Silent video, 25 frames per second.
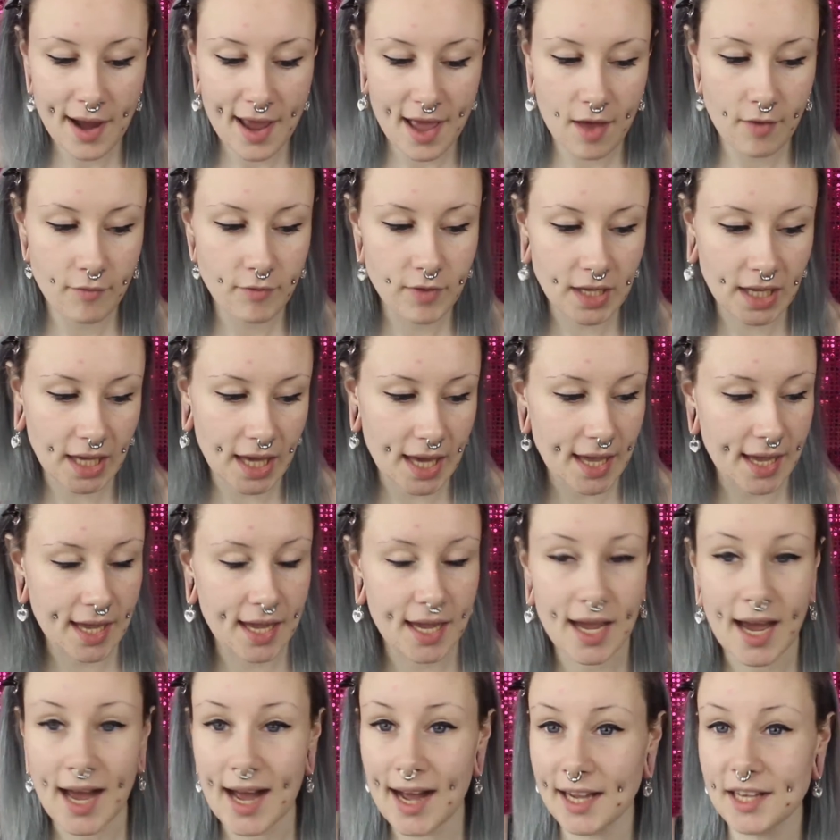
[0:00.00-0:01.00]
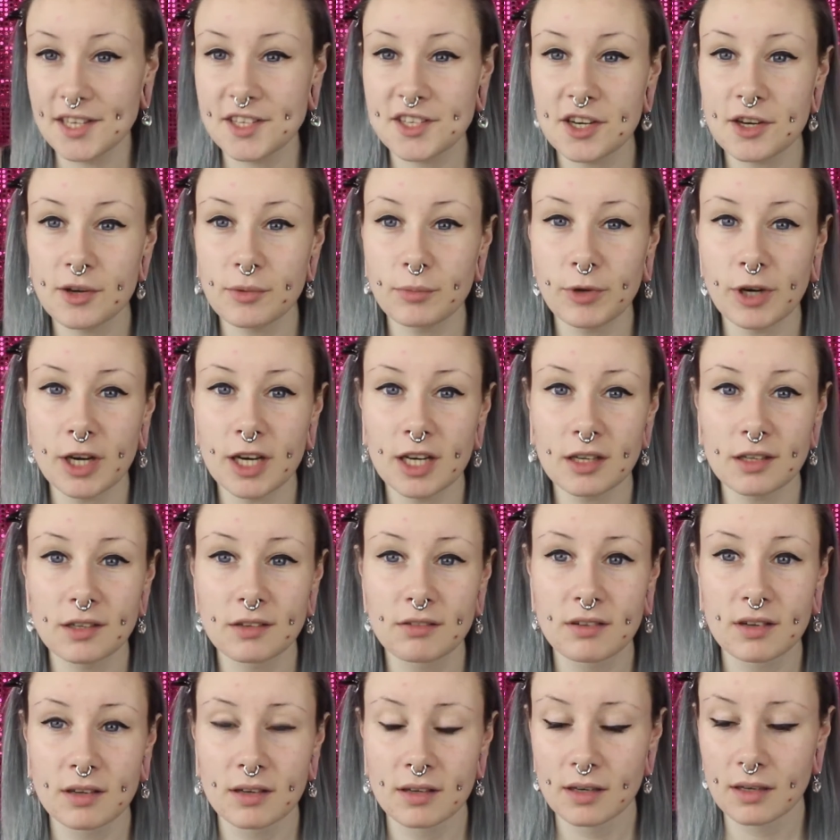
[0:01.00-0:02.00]
having a eyeshadow
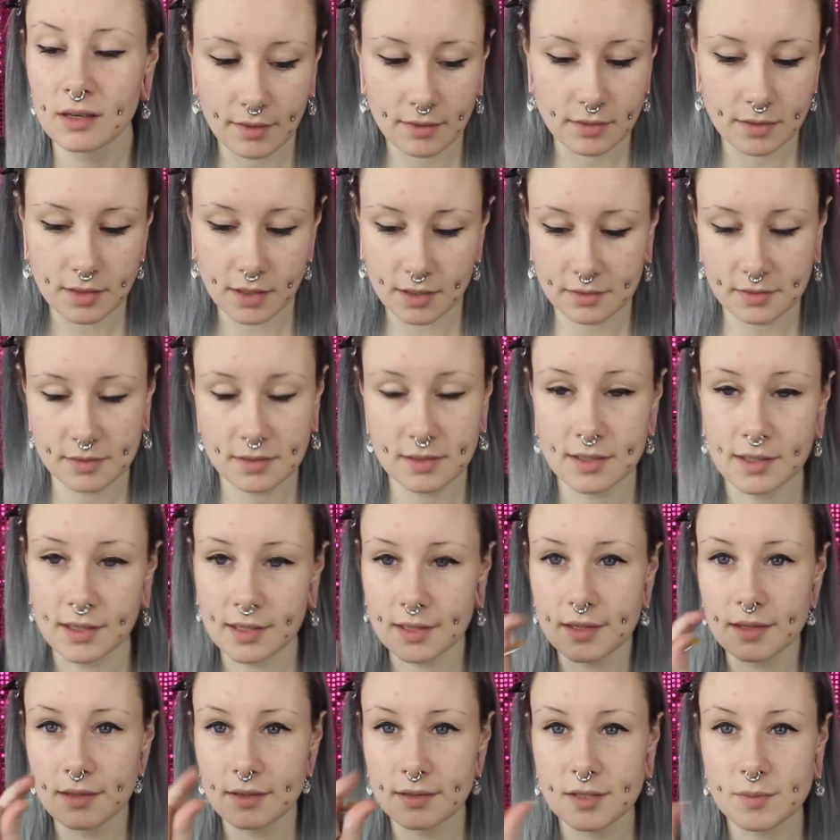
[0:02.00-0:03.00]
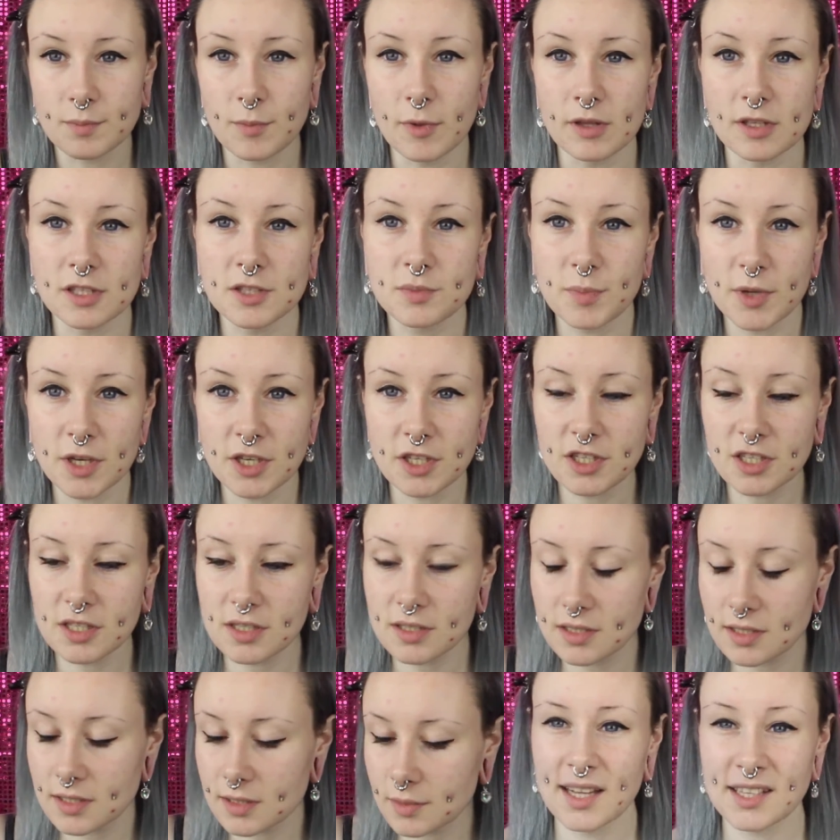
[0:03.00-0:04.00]
brush, not the small
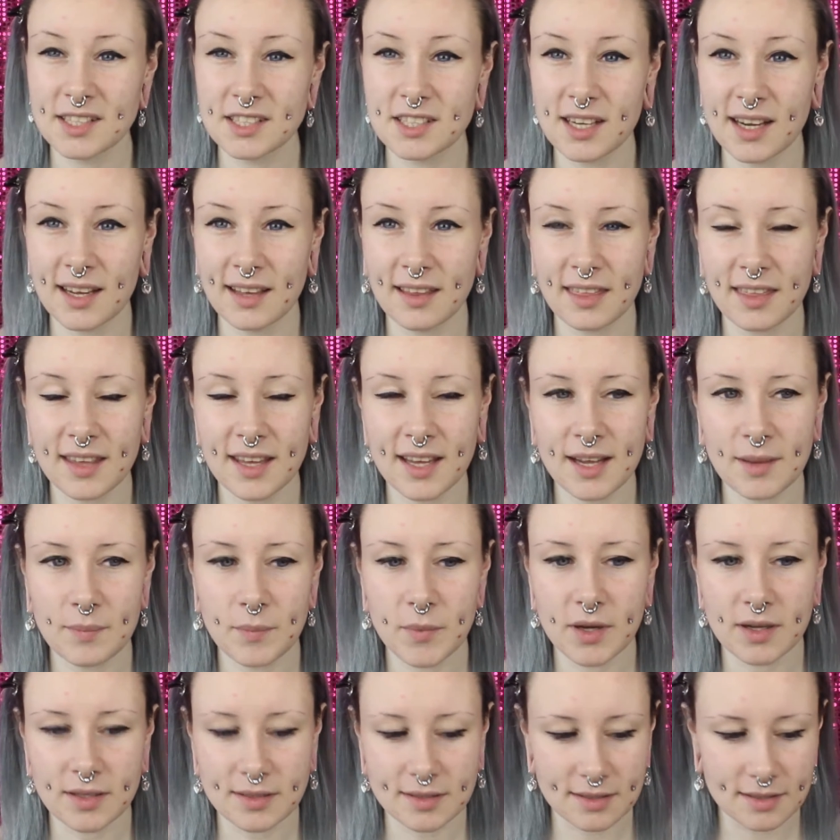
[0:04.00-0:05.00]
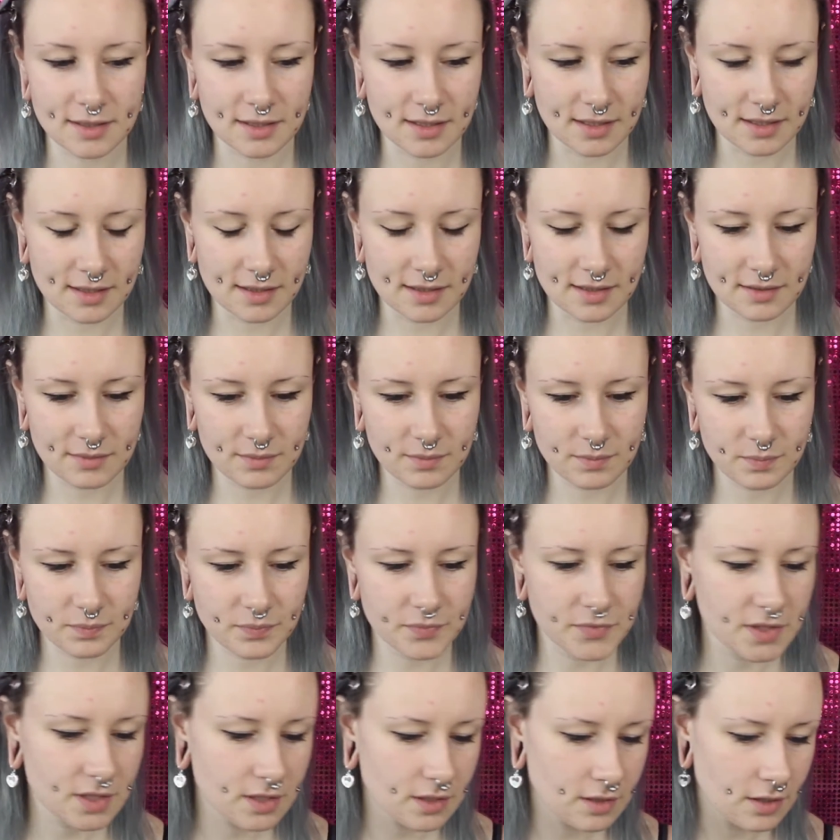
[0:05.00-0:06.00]
sponges. Actually, I think about the
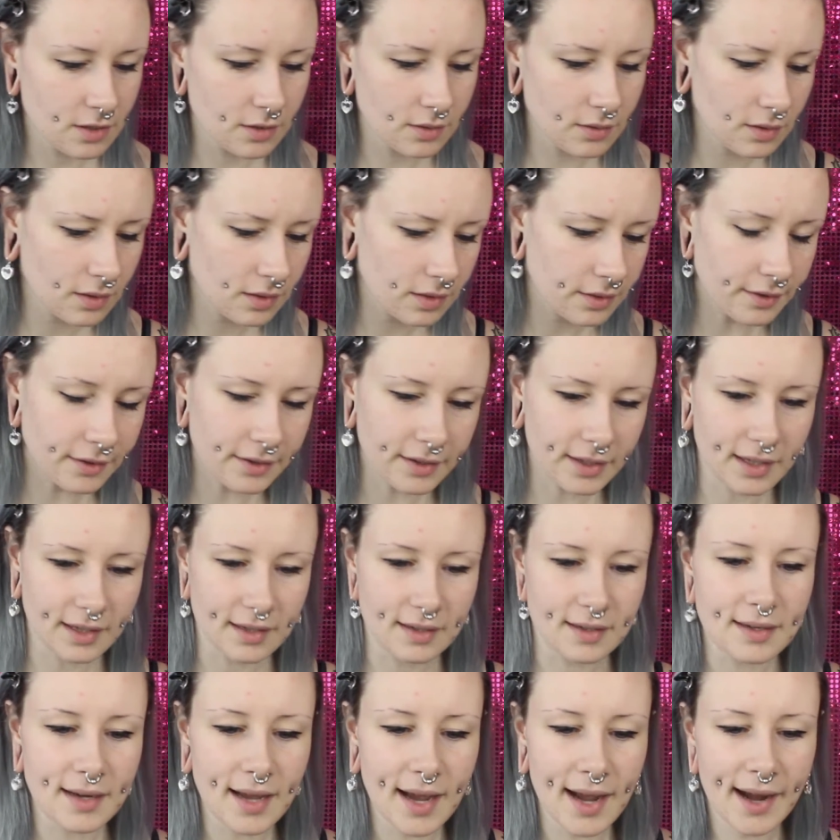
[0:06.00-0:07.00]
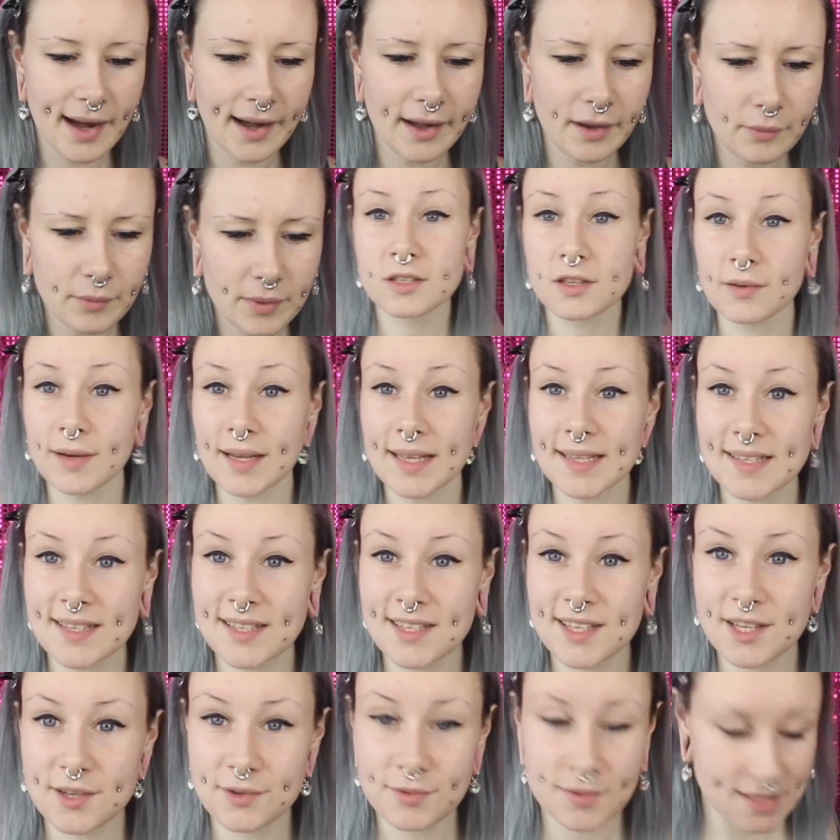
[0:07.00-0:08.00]
239. So
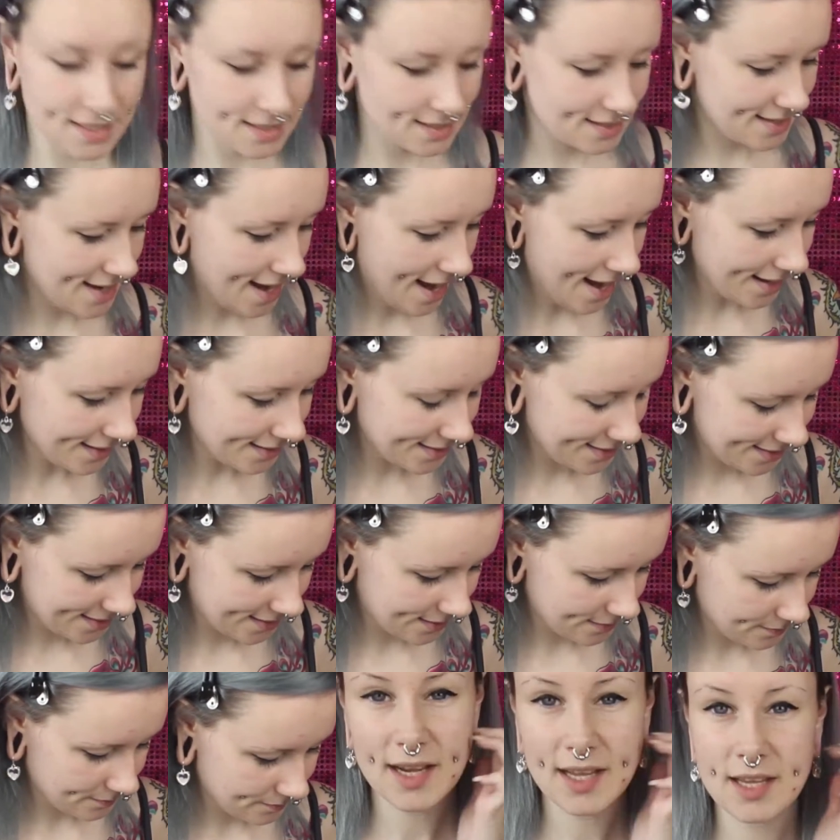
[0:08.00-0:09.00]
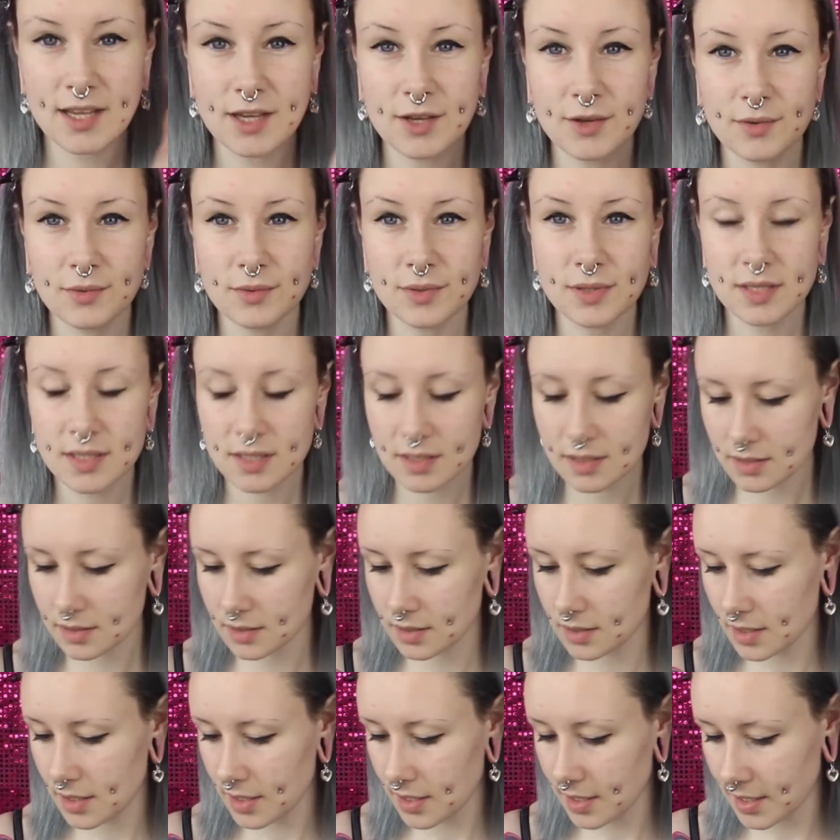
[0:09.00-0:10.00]
let's use that. I used
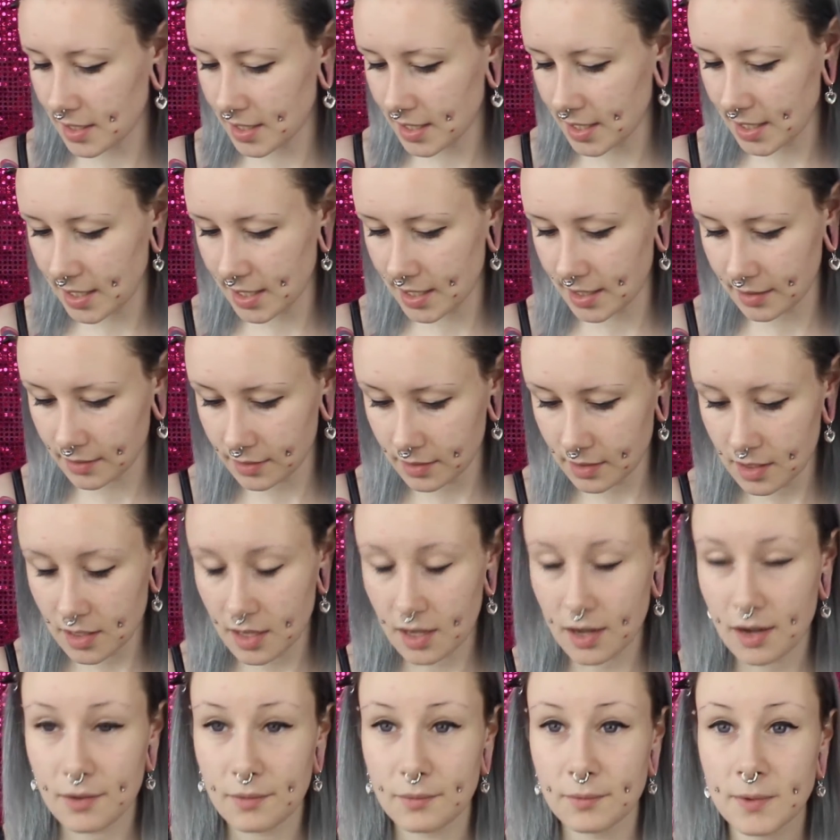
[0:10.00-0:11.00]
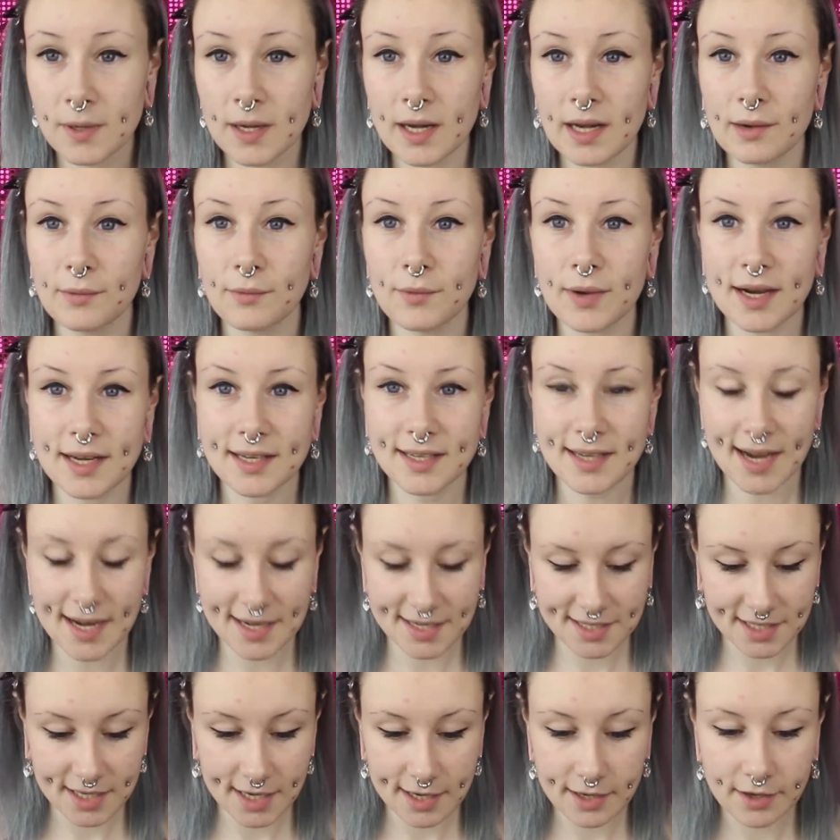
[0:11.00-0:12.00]
a really white
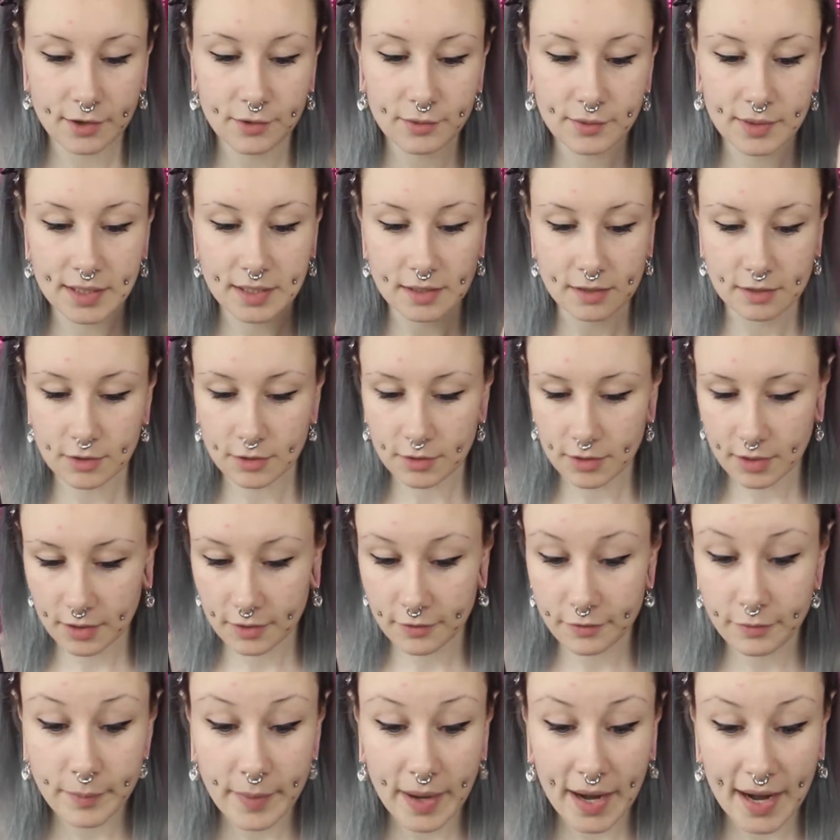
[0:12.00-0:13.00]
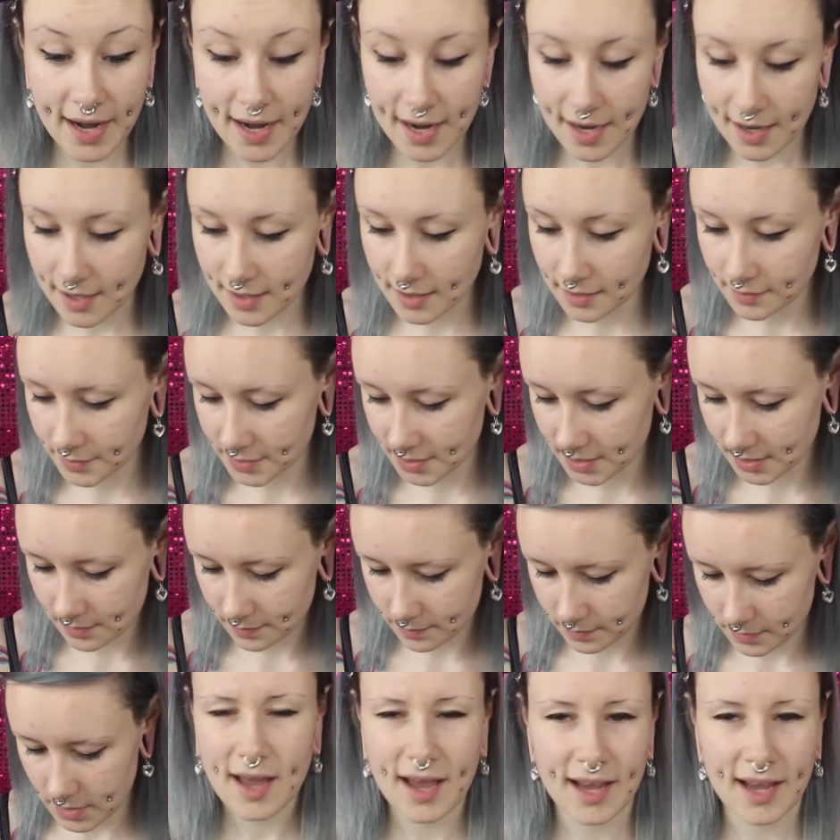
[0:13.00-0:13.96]
eyeshadow in the corner of my eyes.